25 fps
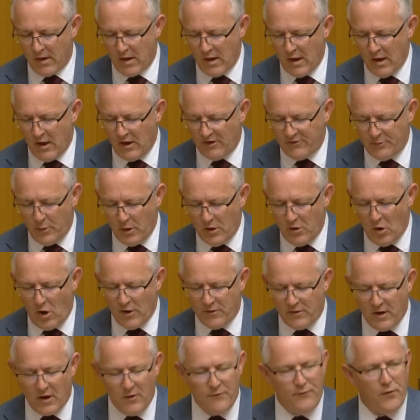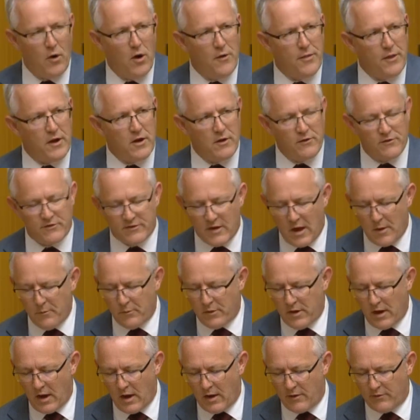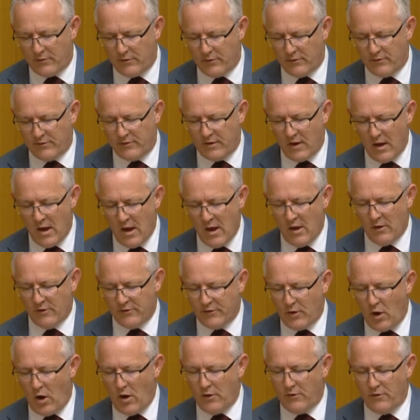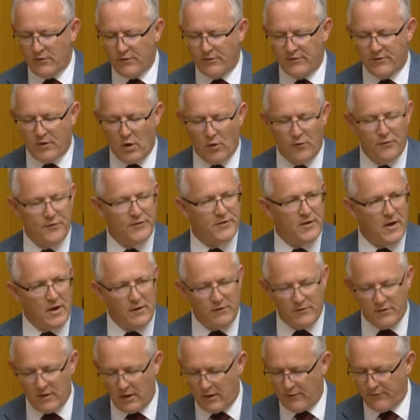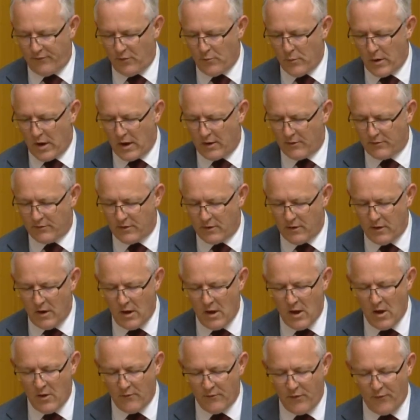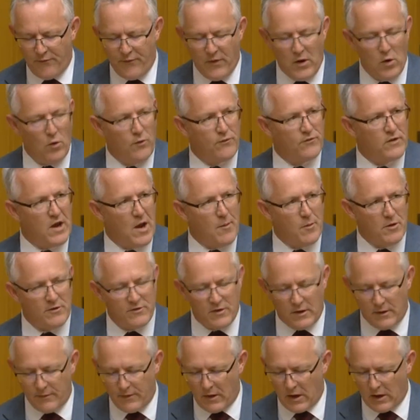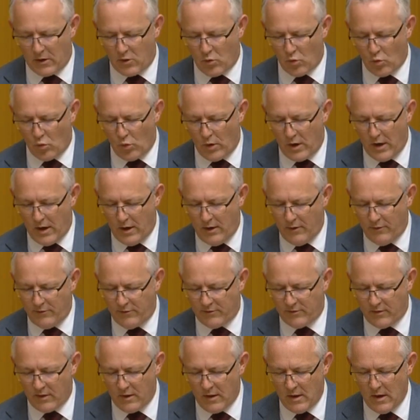It's been identified that in some cases, scientists self-censor information for fear of damaging their careers,